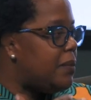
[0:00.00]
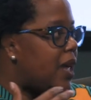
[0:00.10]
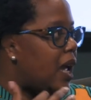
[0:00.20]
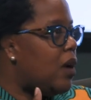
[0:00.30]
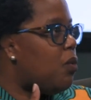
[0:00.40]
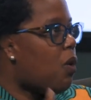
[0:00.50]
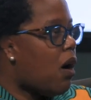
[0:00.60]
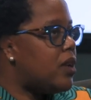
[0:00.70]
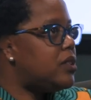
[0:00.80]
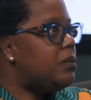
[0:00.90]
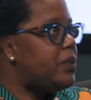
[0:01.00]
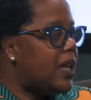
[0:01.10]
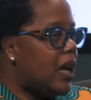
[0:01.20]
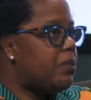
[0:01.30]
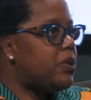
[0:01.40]
They want to
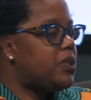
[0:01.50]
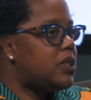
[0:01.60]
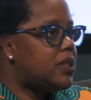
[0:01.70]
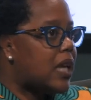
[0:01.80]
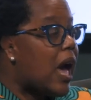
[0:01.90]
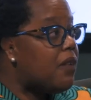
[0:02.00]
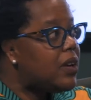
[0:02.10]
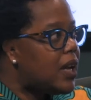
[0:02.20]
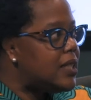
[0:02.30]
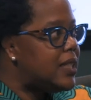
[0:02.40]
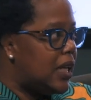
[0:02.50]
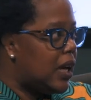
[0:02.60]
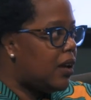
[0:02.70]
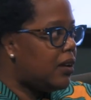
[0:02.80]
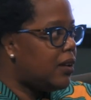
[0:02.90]
be able to have an
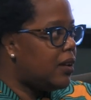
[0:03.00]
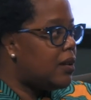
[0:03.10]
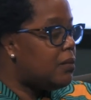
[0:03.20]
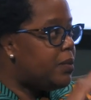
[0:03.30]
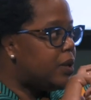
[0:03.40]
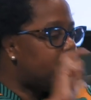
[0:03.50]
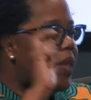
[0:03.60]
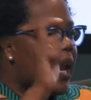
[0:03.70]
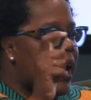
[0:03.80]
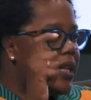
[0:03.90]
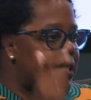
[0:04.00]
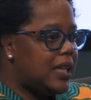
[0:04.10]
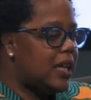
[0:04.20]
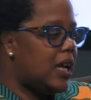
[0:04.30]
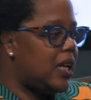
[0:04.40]
idea, build that
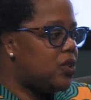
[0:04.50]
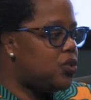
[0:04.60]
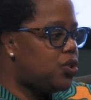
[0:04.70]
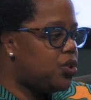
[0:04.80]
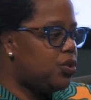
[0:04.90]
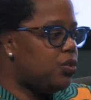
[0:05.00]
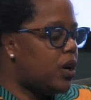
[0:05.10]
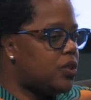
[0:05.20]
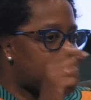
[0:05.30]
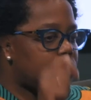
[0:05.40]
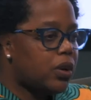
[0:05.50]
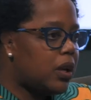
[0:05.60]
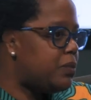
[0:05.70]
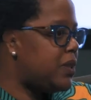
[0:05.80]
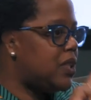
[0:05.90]
idea into a
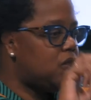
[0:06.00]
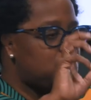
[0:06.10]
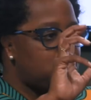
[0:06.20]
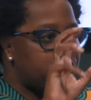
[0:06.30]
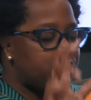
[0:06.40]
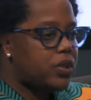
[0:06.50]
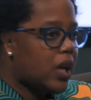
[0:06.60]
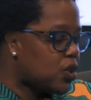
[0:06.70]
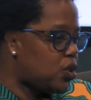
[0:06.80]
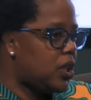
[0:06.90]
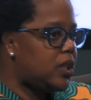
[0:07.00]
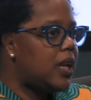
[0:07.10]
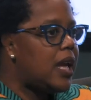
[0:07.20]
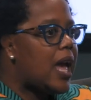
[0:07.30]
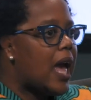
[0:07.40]
script, into
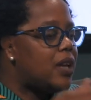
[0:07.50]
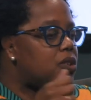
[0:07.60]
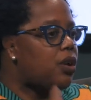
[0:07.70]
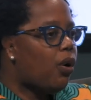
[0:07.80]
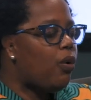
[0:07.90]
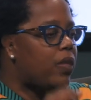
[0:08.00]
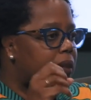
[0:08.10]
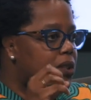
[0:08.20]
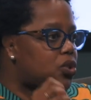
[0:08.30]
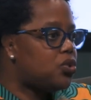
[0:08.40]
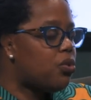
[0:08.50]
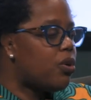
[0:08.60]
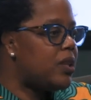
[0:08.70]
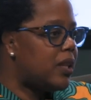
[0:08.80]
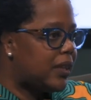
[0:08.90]
production, and know that the
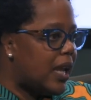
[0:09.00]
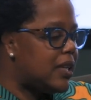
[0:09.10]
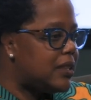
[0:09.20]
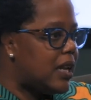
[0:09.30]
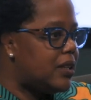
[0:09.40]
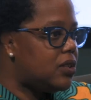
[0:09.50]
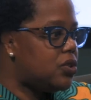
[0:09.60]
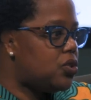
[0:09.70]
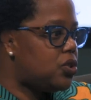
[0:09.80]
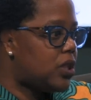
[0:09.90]
story that they intended